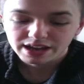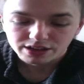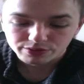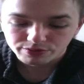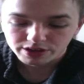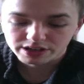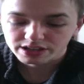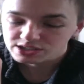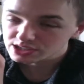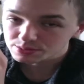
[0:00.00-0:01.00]
It's very
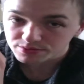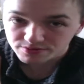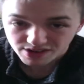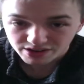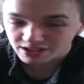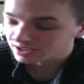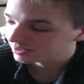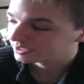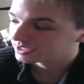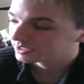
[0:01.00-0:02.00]
nice, keeps very
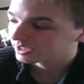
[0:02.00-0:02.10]
clean,